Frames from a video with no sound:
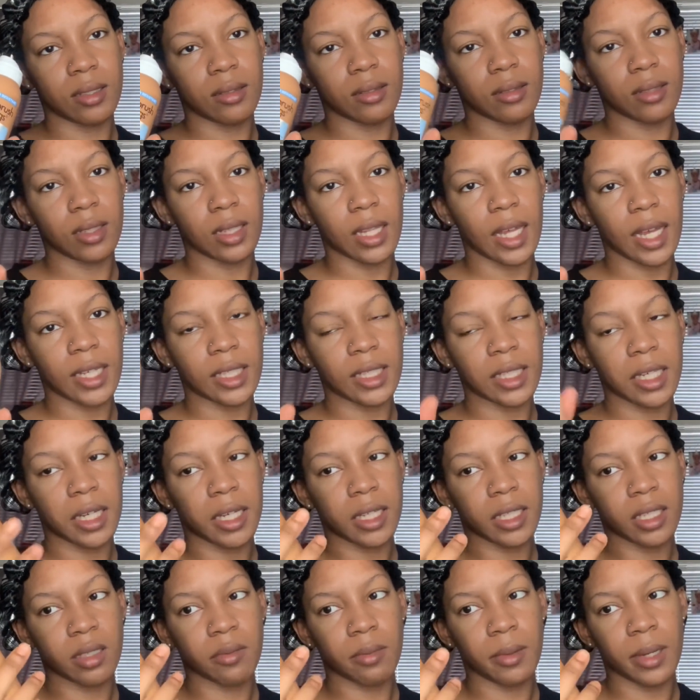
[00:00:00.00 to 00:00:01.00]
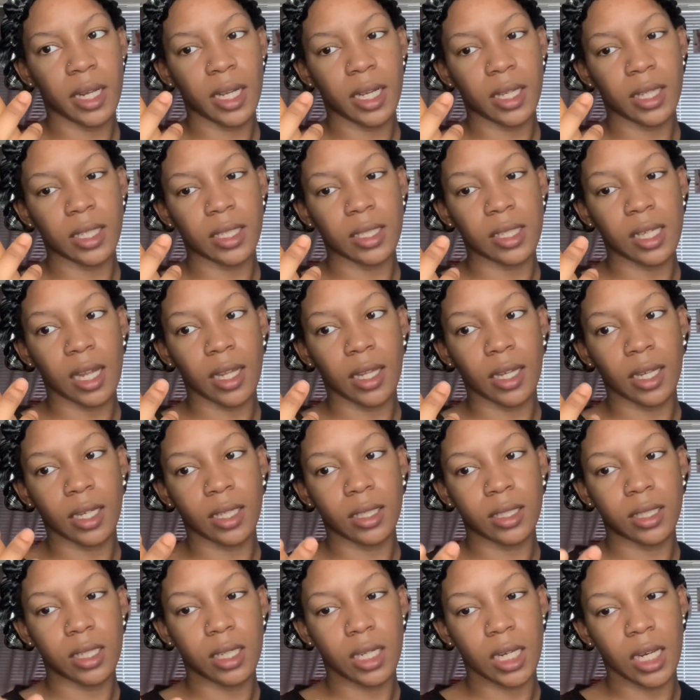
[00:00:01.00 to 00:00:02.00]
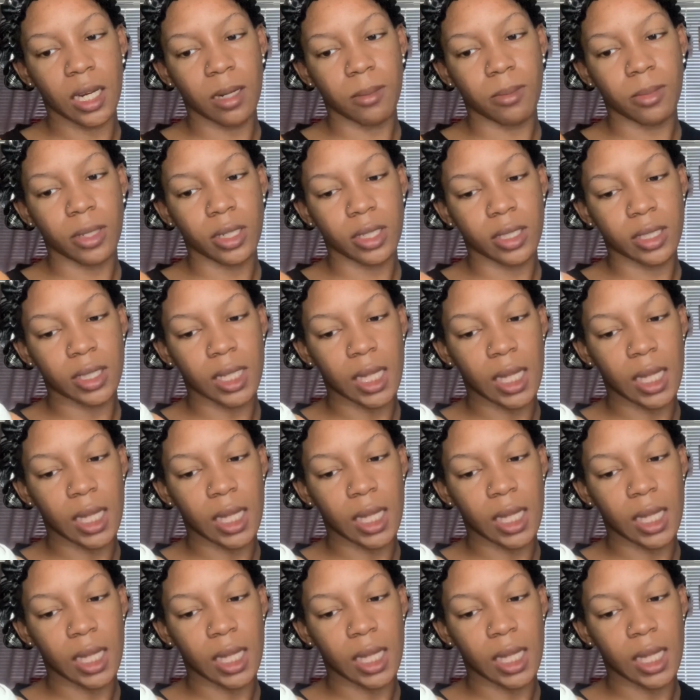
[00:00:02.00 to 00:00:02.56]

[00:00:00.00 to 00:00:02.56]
leg tan spray, the Sally Hansen Airbrush